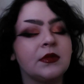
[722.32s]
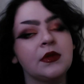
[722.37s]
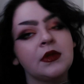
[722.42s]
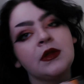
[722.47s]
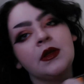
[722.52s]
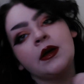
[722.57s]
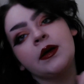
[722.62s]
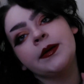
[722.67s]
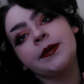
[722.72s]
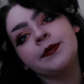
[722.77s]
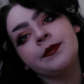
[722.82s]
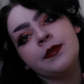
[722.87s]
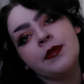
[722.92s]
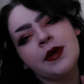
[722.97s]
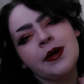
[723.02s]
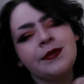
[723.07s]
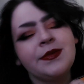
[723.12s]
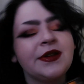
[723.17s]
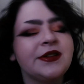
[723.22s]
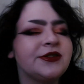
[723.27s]
Yeah,
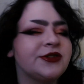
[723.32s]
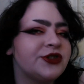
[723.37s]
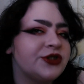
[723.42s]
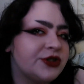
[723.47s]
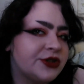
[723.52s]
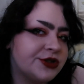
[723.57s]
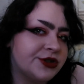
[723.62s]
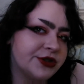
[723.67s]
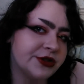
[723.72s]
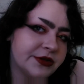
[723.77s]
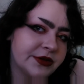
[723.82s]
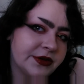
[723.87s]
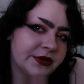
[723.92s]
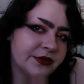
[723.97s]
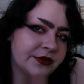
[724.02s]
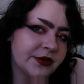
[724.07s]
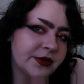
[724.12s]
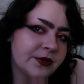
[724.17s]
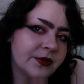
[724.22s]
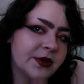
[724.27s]
I'm not sure
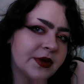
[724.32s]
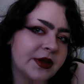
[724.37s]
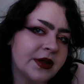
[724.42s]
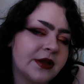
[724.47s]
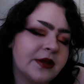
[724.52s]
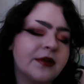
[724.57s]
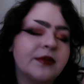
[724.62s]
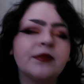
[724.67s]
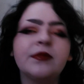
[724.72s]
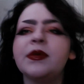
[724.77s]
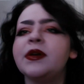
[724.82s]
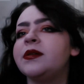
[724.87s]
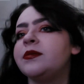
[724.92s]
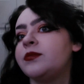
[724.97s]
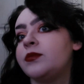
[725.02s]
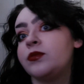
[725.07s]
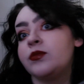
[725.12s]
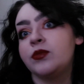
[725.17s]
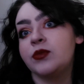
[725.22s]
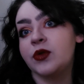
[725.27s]
if you will, but
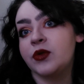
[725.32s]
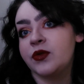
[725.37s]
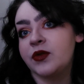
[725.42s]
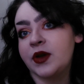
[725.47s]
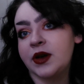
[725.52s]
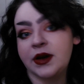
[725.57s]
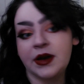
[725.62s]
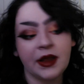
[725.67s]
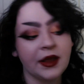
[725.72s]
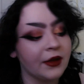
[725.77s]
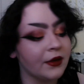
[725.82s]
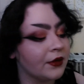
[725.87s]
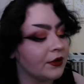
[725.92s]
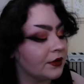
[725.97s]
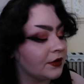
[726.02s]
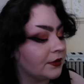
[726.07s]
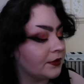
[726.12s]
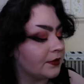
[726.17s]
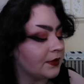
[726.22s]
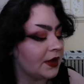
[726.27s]
we'll find
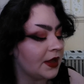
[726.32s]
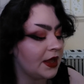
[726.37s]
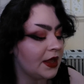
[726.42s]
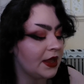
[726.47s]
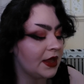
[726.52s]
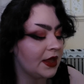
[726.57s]
out.